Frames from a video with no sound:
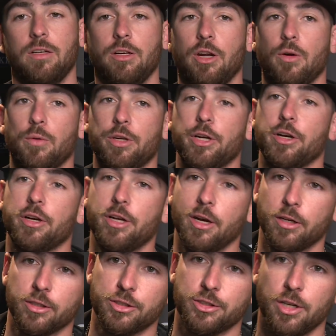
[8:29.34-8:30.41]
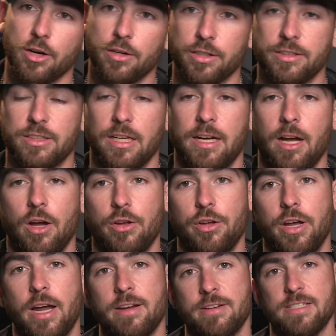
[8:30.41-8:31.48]
you know when you're a younger starter it's like oh you
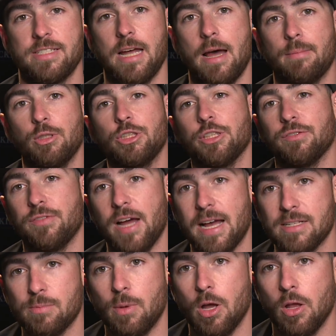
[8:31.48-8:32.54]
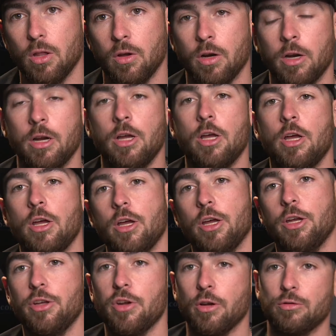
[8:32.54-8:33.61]
got to establish your fastball or
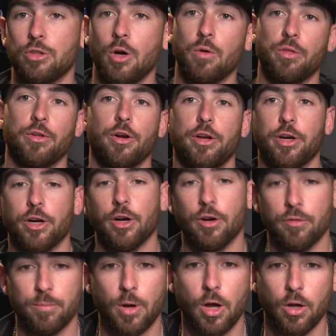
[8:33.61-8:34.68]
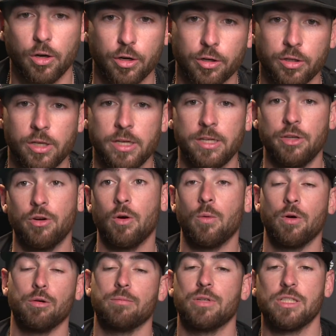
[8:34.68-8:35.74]
you know don't throw your curveball early you don't
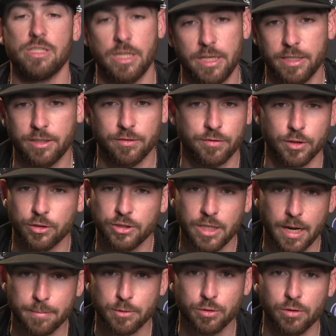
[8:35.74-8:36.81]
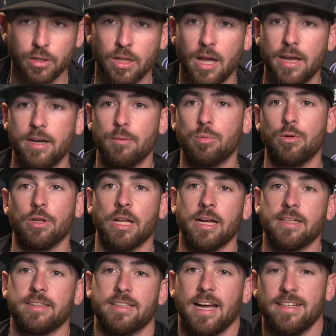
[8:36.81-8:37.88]
want them to see it the first time through the lineup or
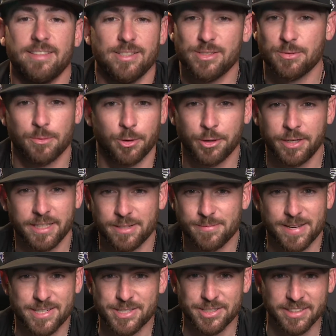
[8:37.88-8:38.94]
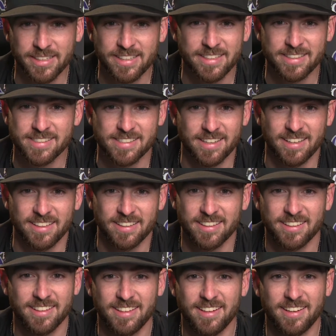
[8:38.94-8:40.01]
like that doesn't work in the major leagues like